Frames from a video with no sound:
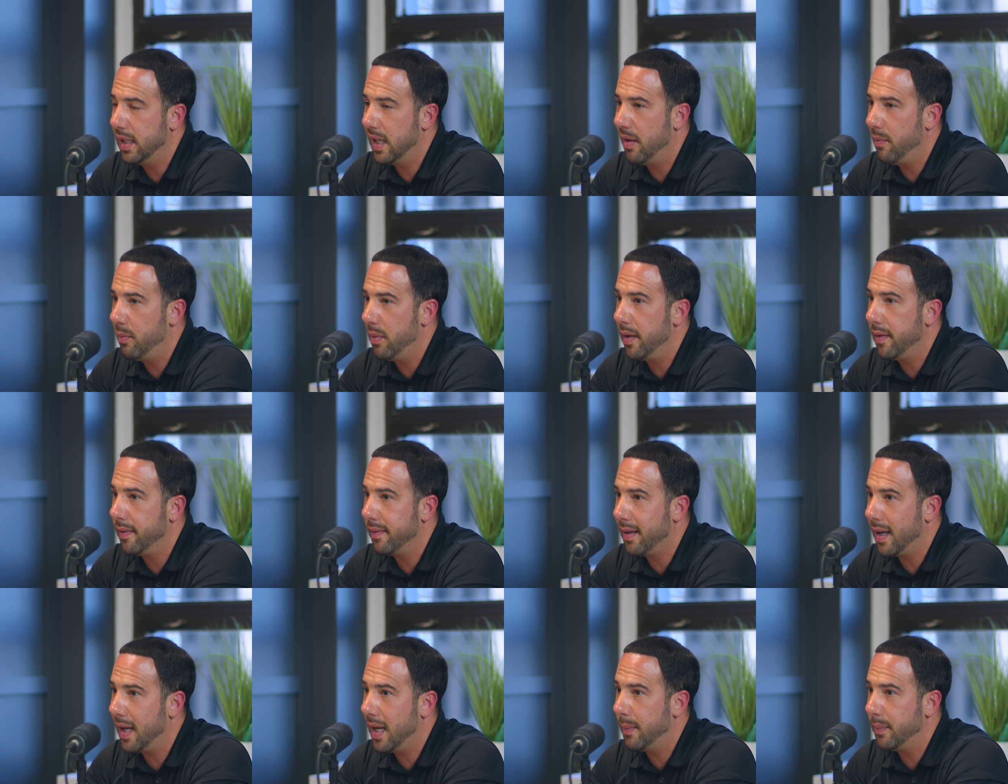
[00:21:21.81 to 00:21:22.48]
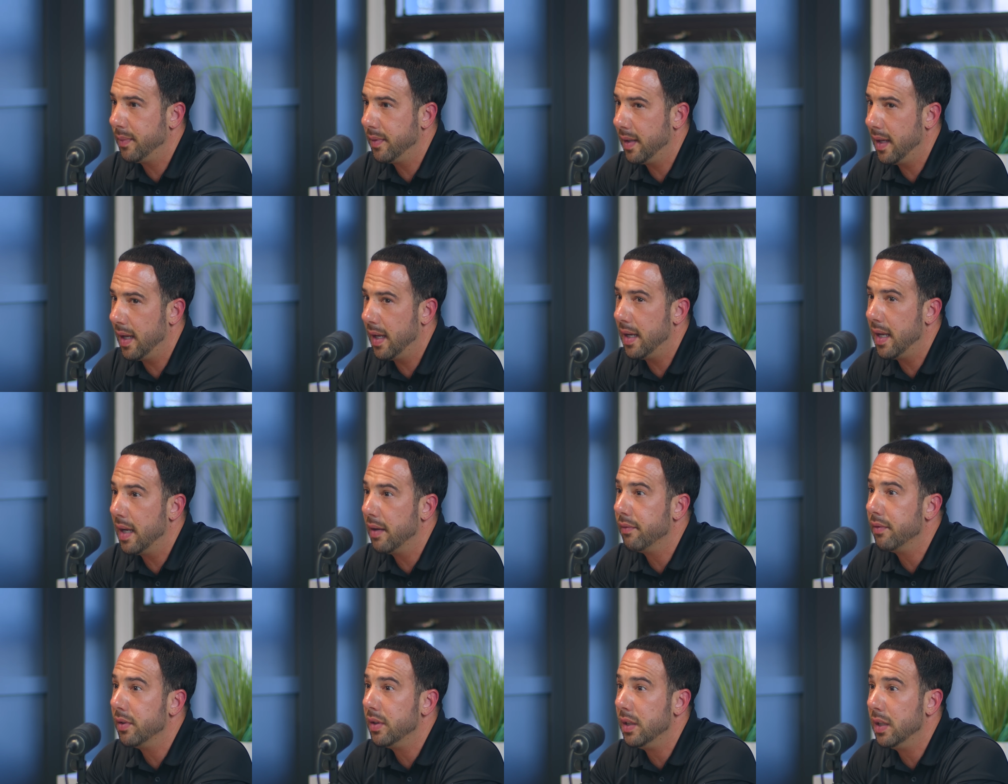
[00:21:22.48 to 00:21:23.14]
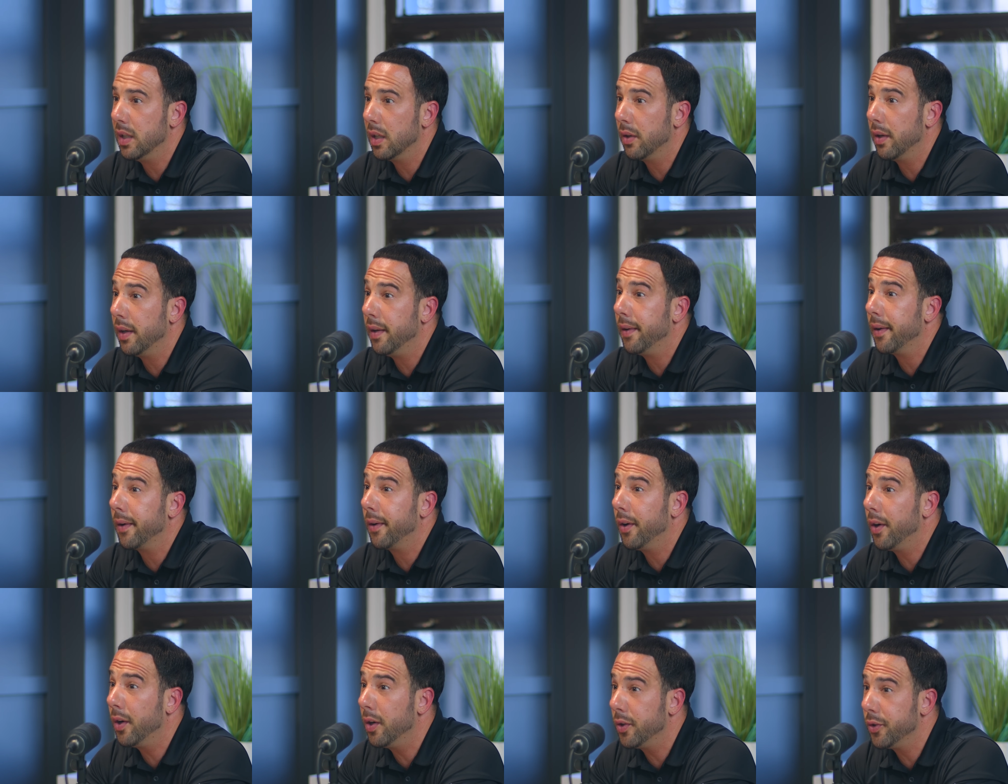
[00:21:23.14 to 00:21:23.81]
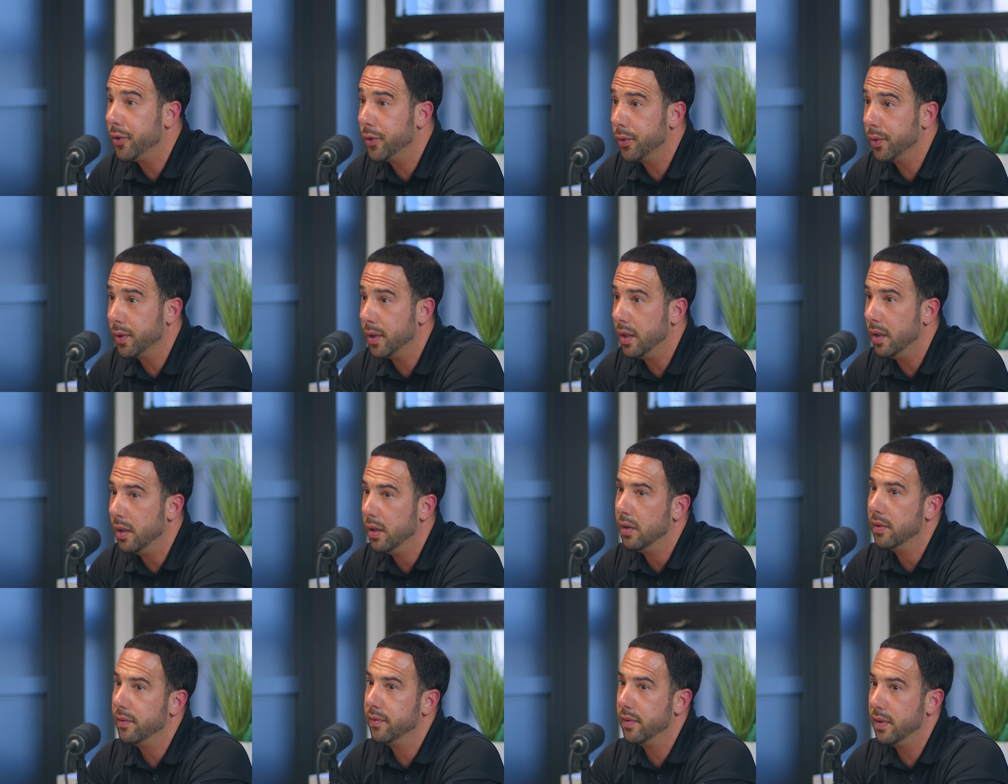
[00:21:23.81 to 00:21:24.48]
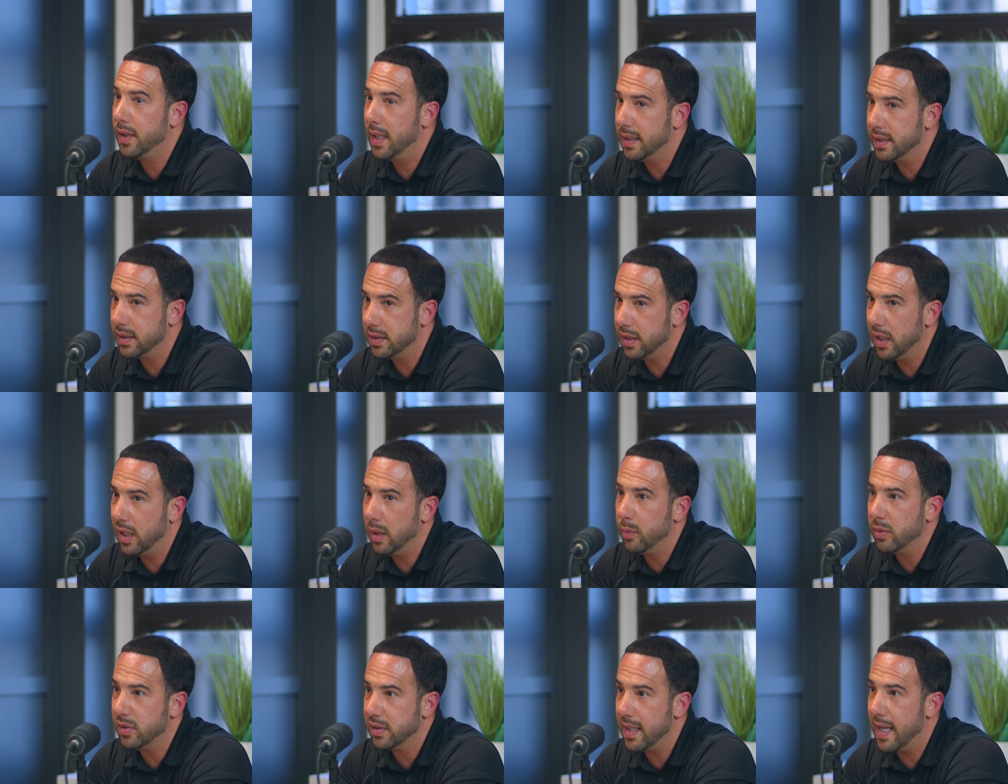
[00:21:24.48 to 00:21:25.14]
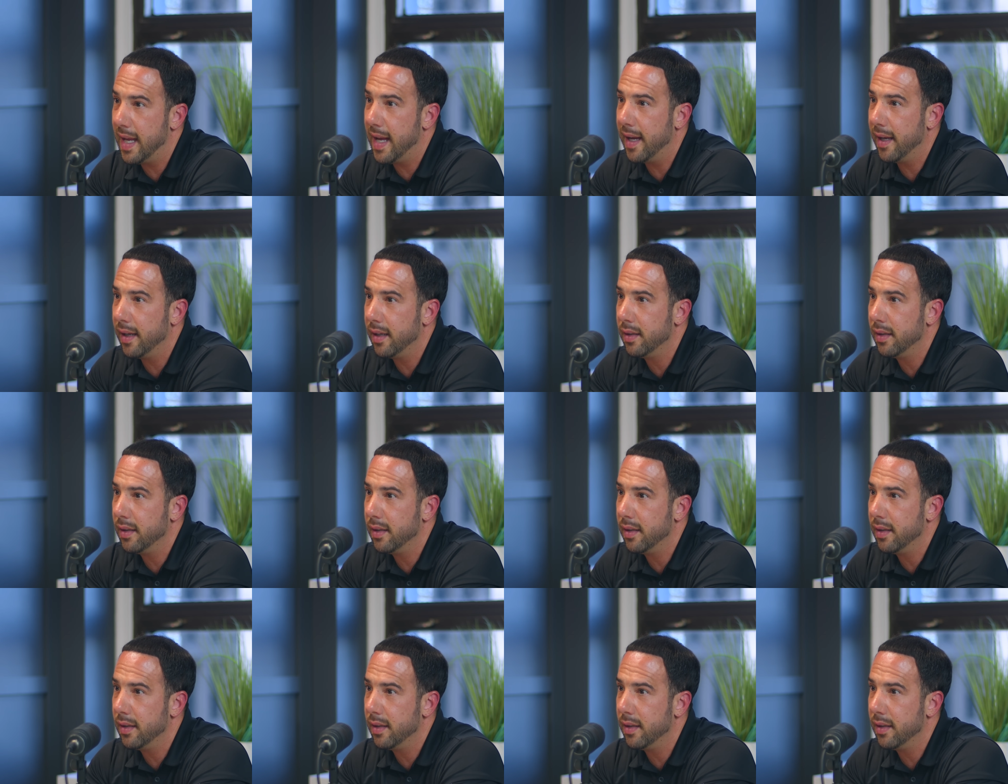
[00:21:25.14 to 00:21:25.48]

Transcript: I've been top 10 every year in the country for that same stat.